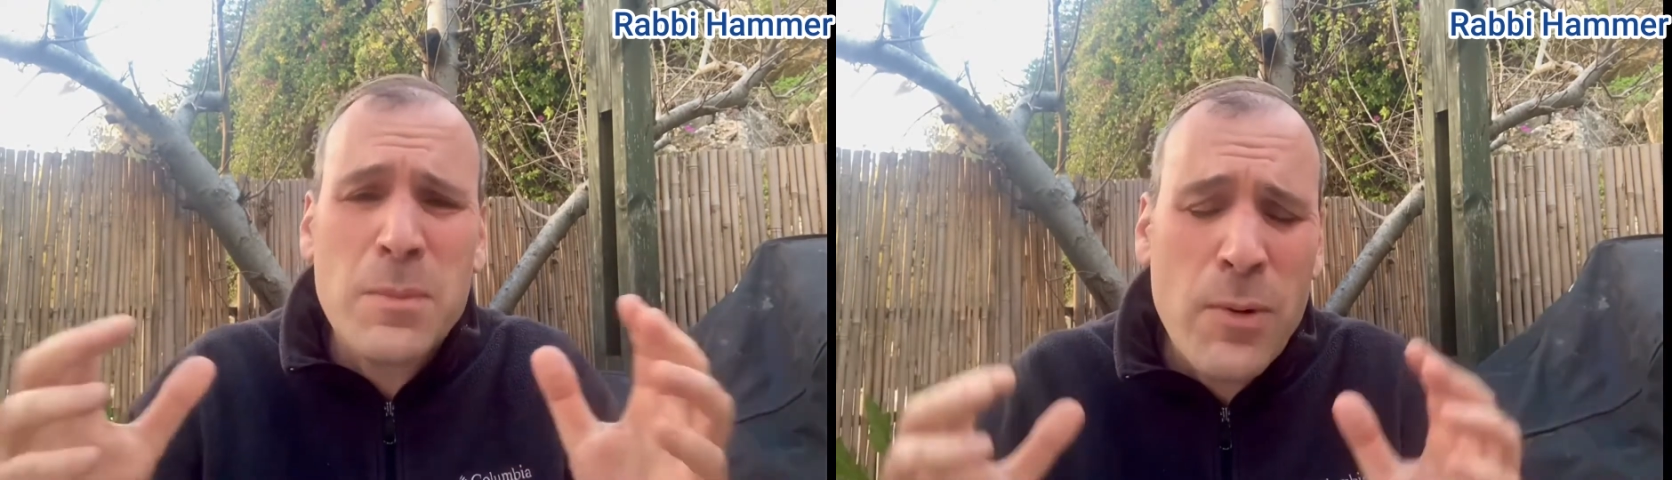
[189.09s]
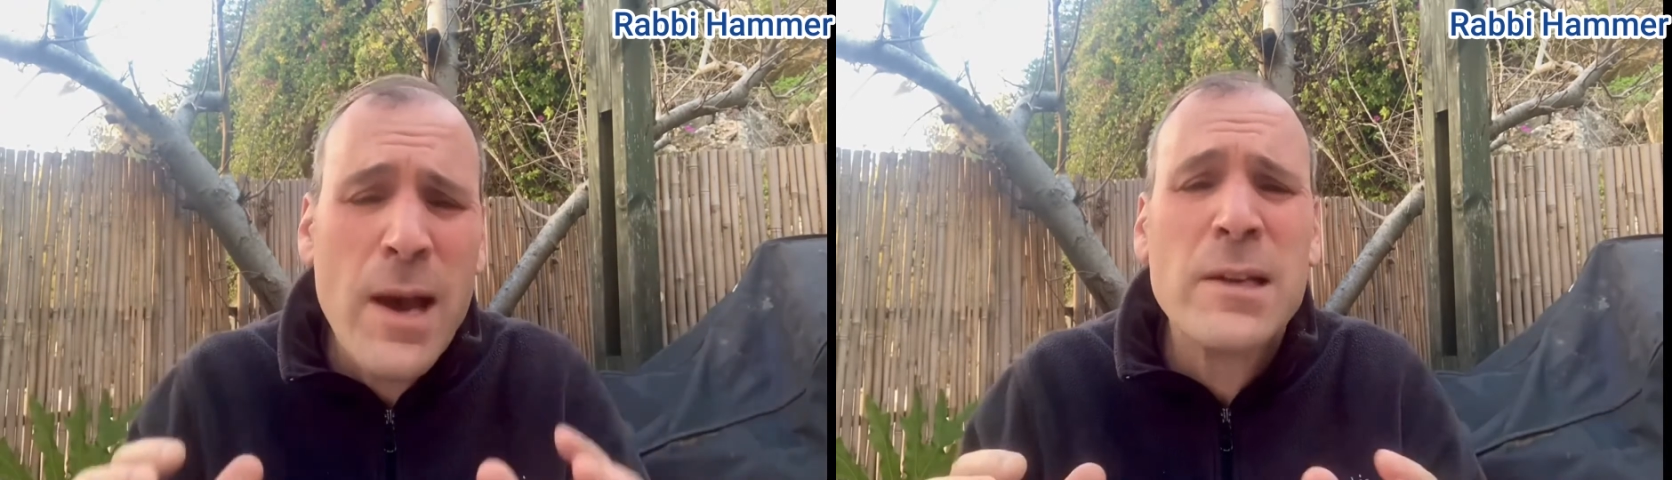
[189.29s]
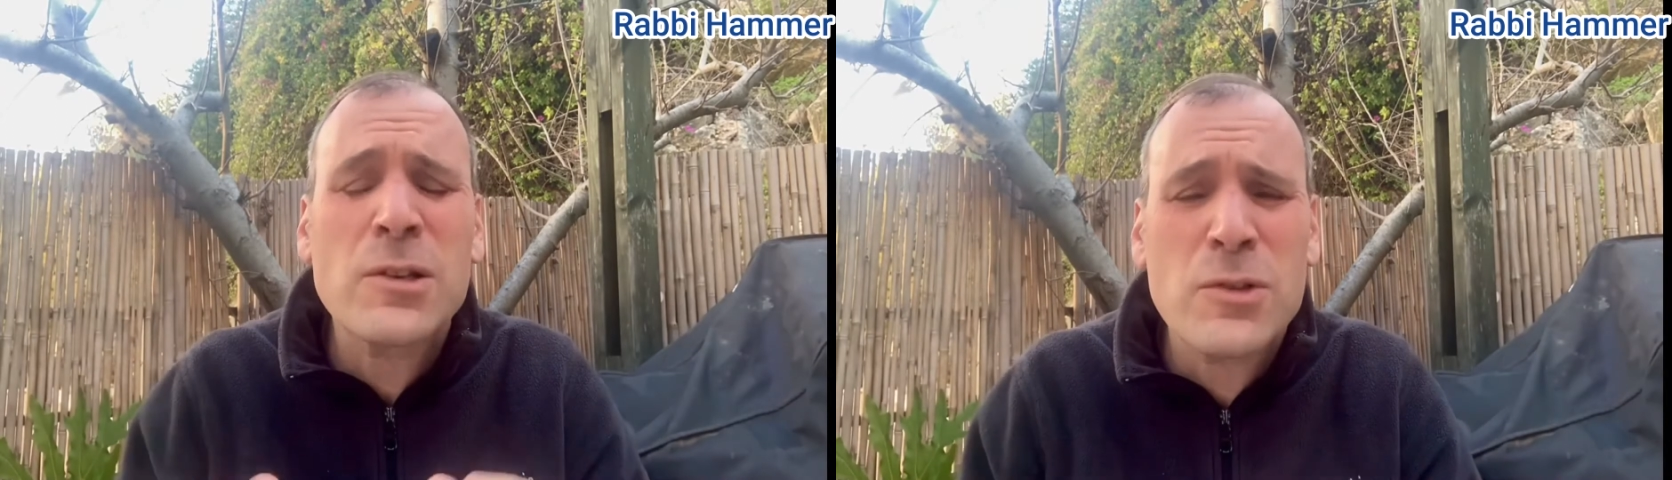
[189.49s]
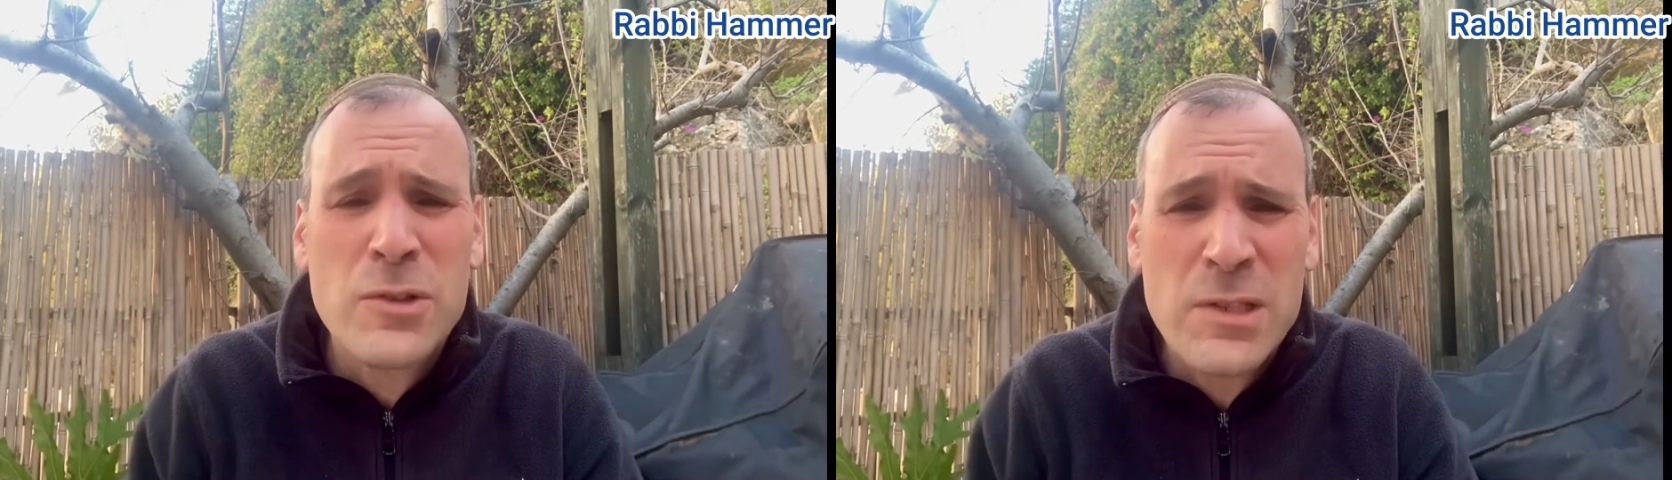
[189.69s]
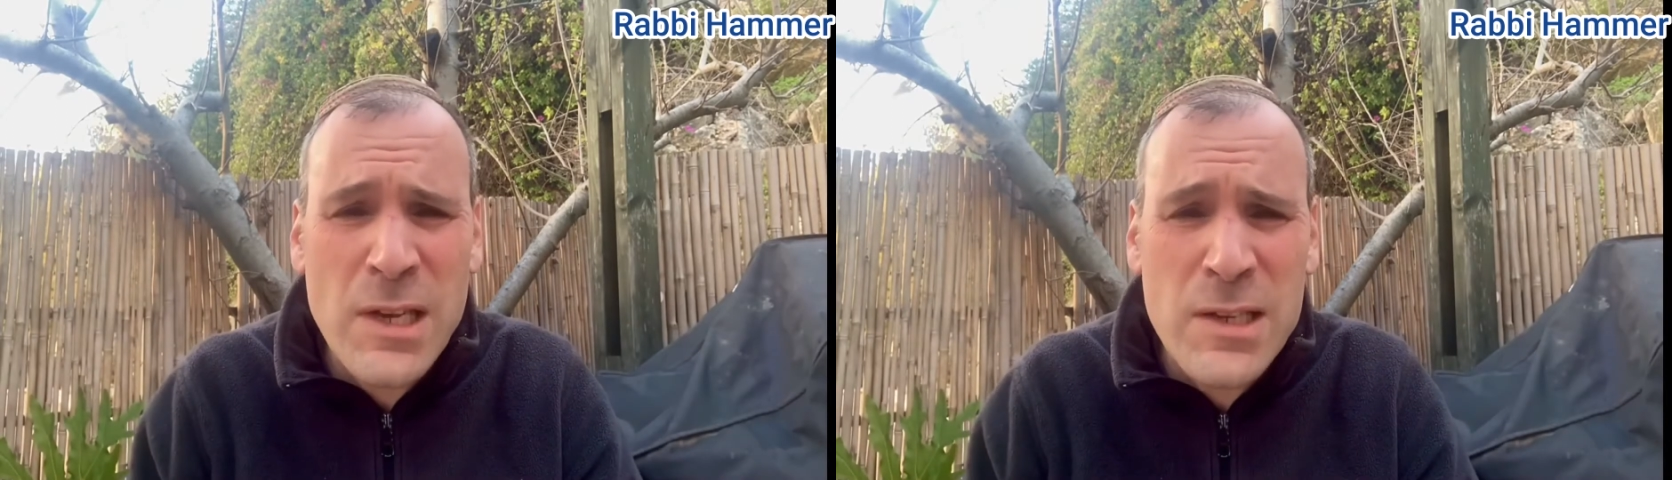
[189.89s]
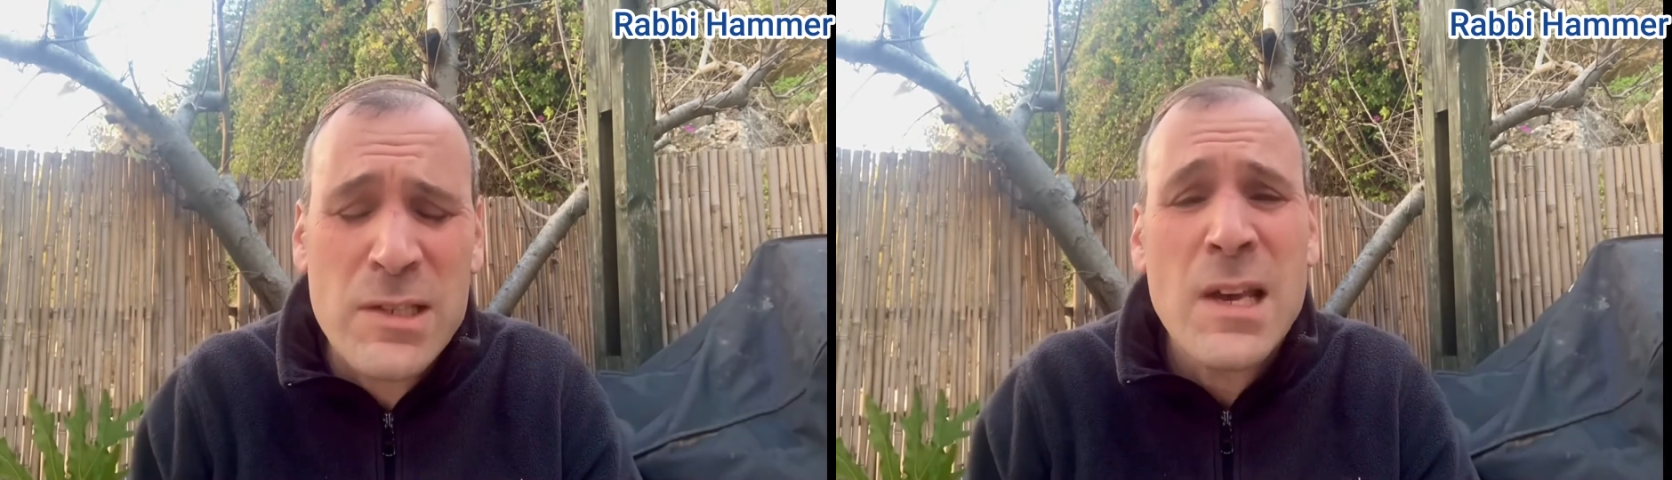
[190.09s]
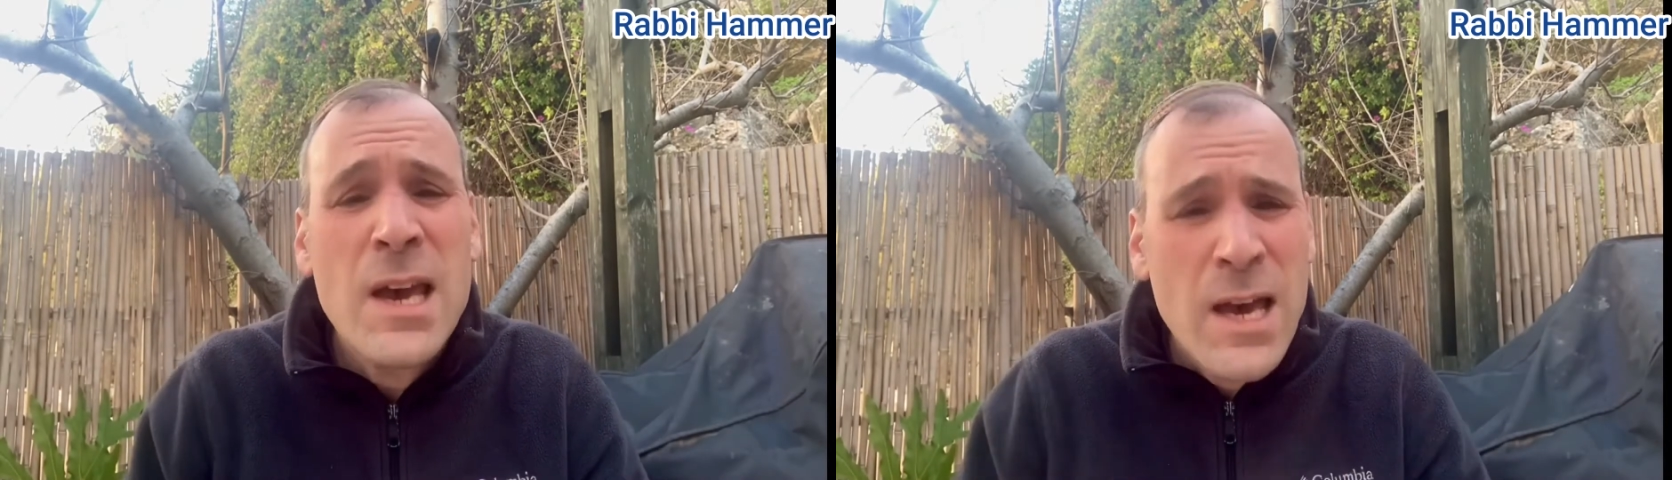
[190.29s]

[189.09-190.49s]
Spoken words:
practical sense